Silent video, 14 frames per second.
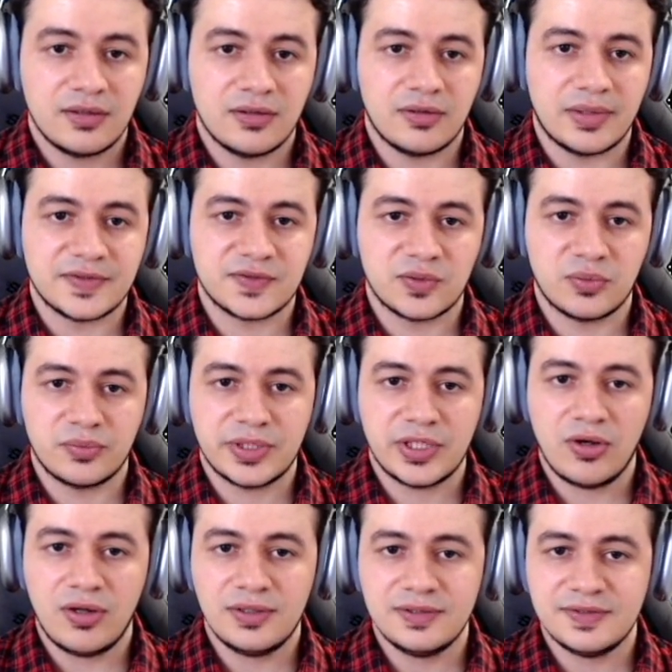All right, so we
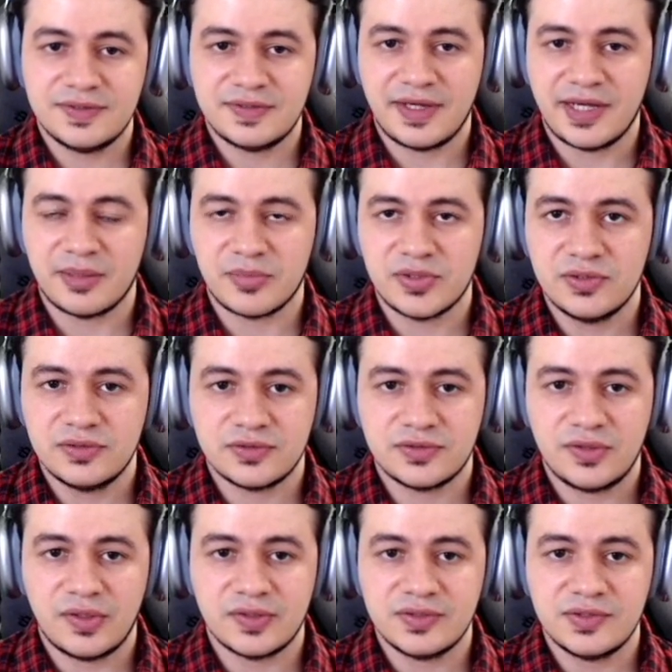call this
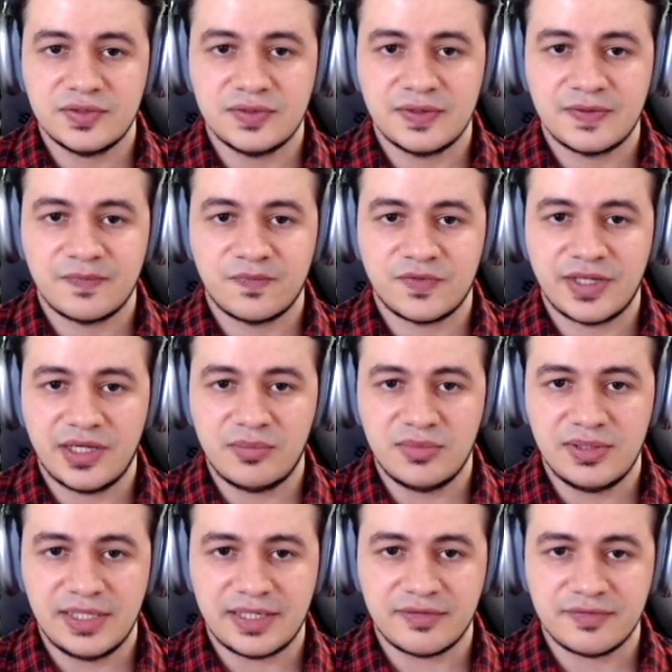
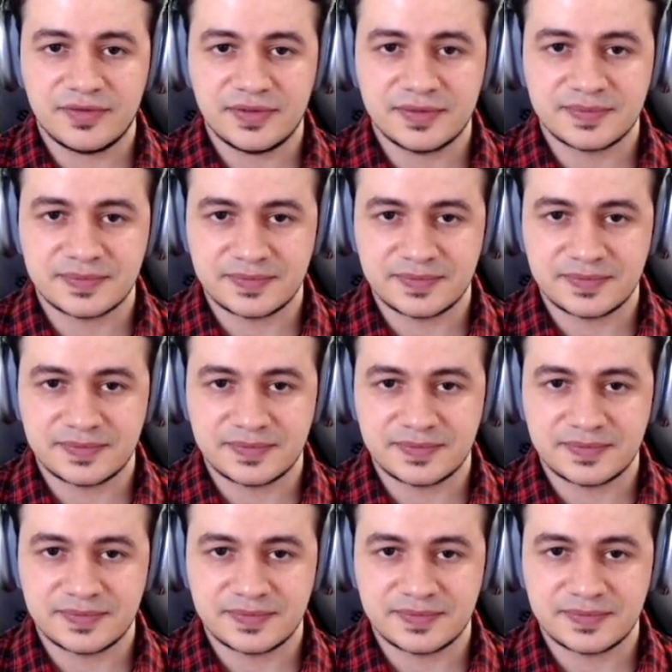timer.timerLeft.